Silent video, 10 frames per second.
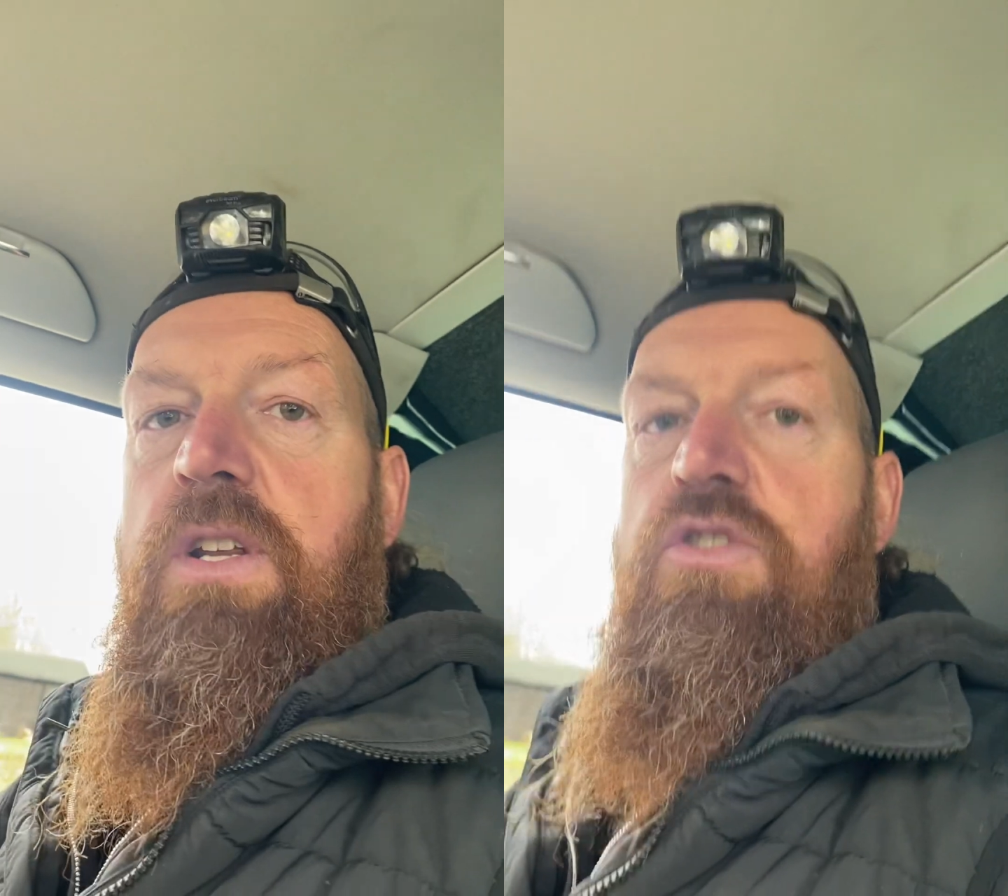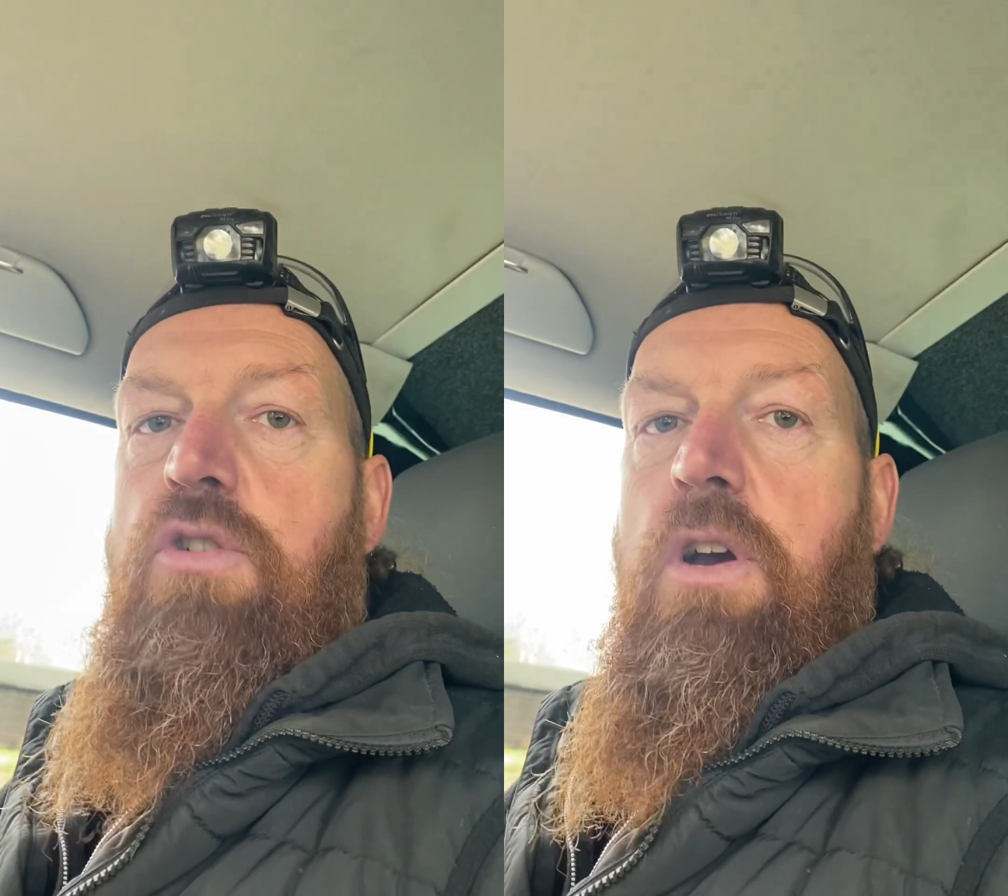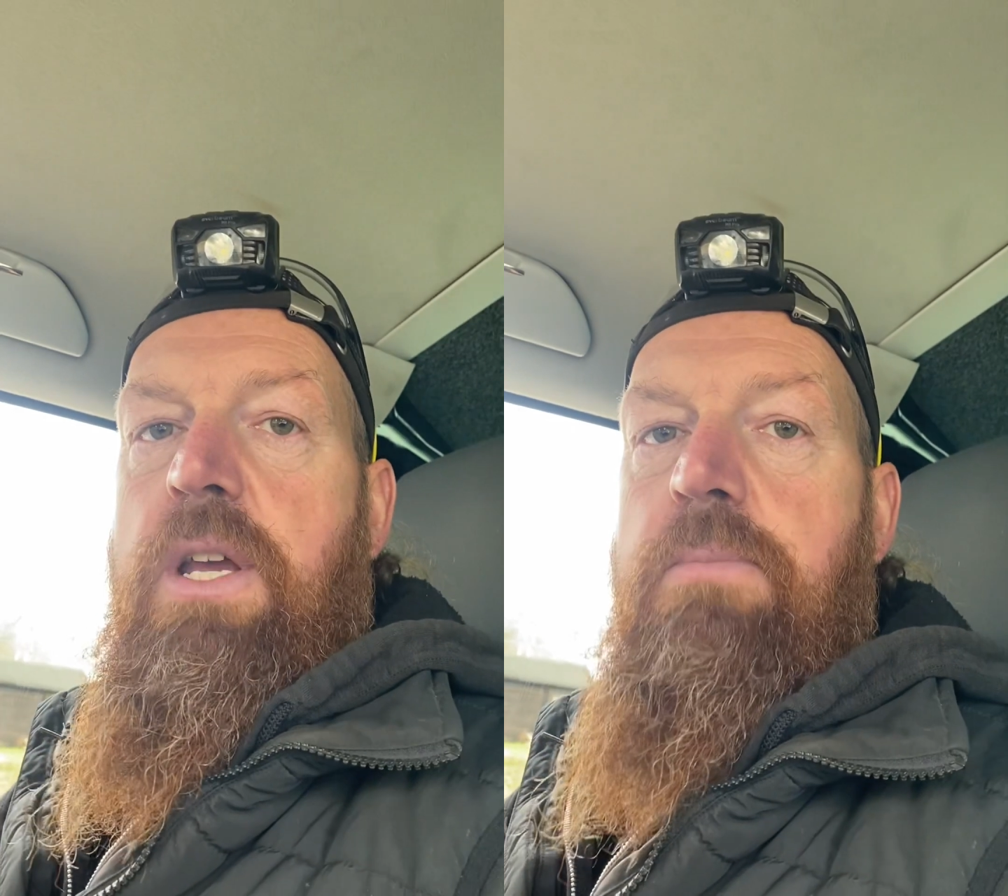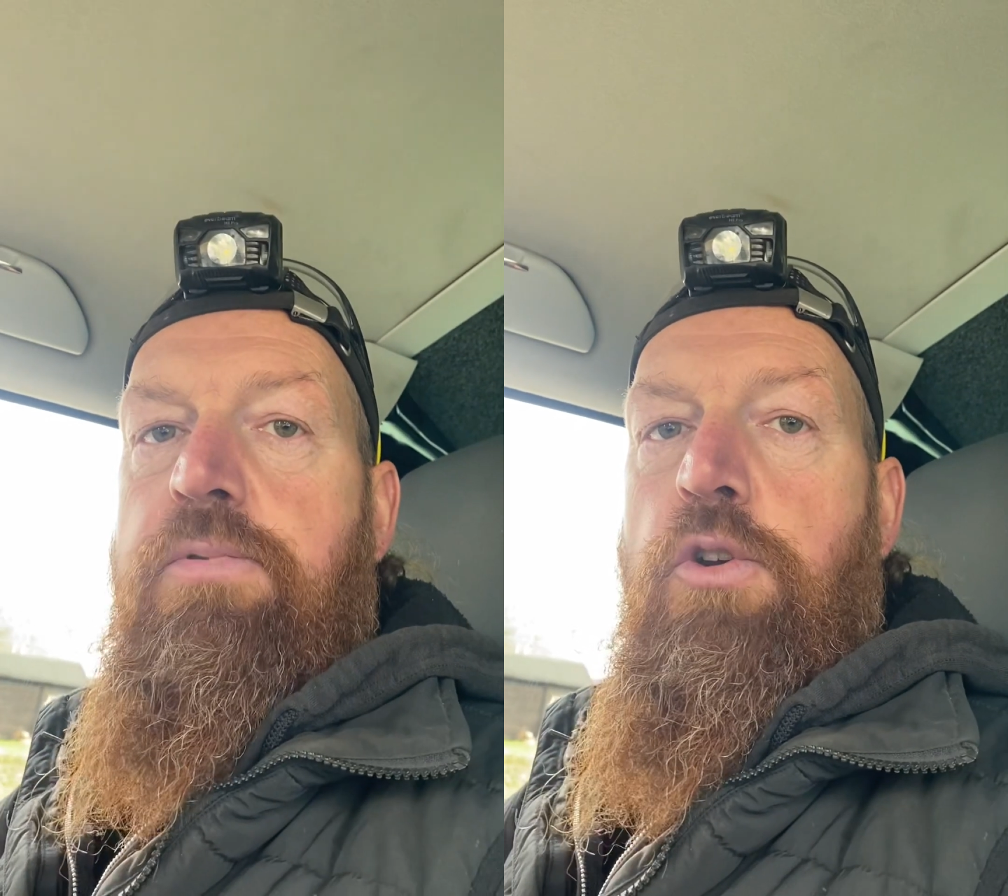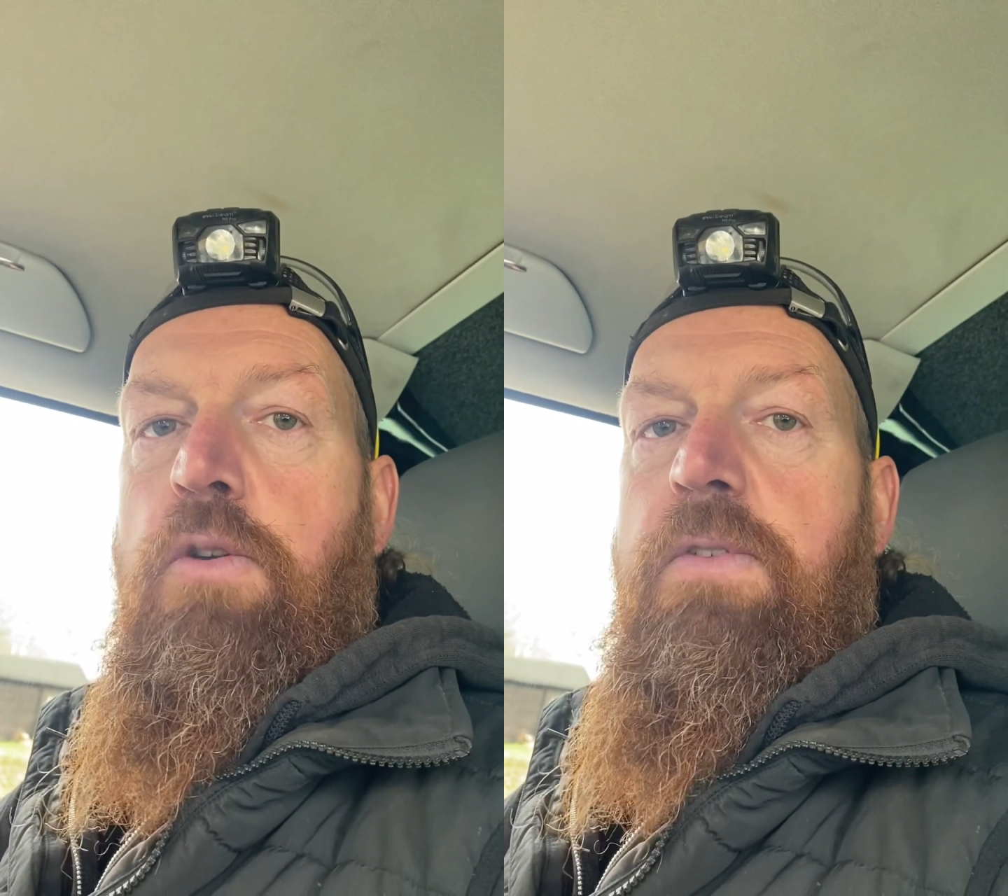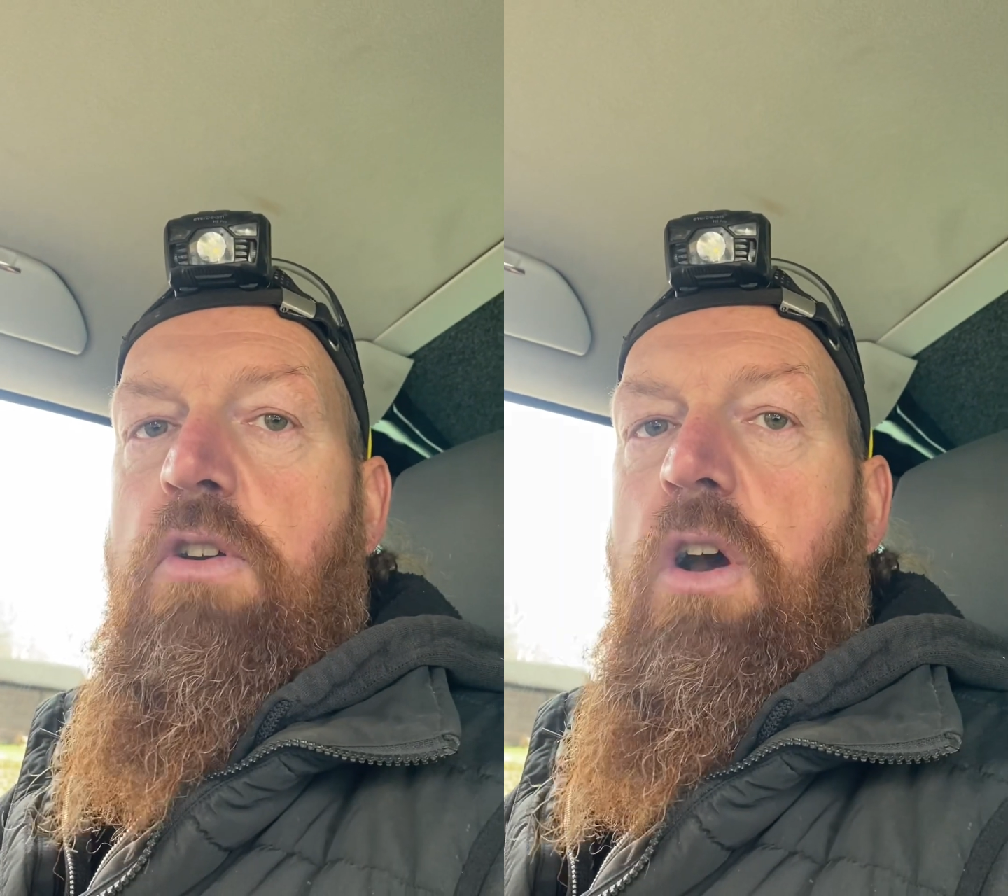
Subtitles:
to try and prove your